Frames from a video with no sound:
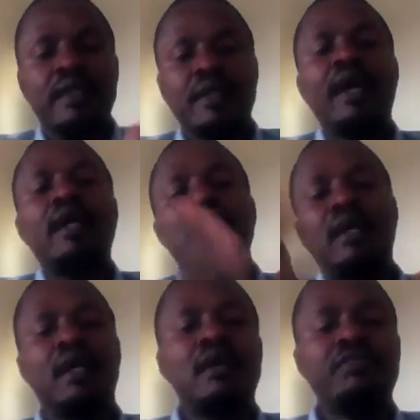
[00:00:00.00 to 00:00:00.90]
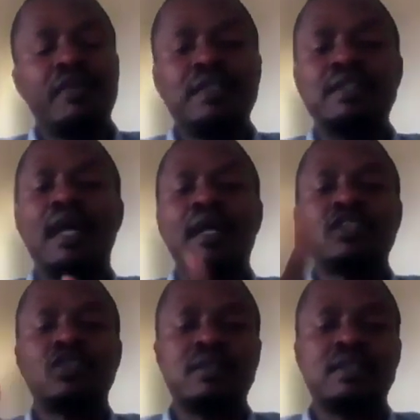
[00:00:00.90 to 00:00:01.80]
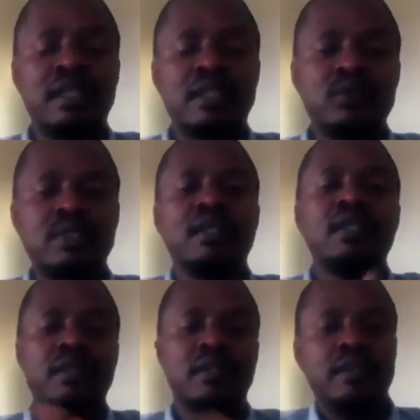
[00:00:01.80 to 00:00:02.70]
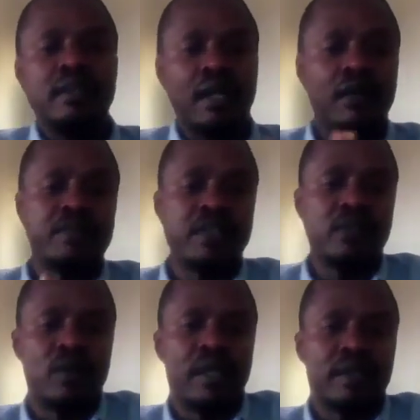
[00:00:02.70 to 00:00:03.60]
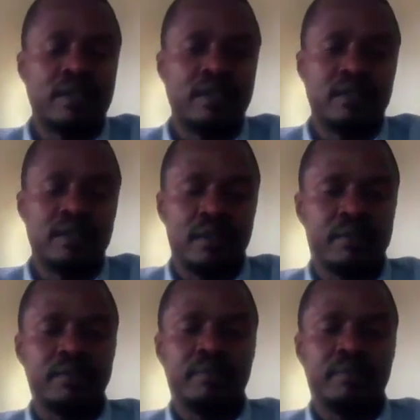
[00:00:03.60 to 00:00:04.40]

The other half is the actions that you take after you collect the data.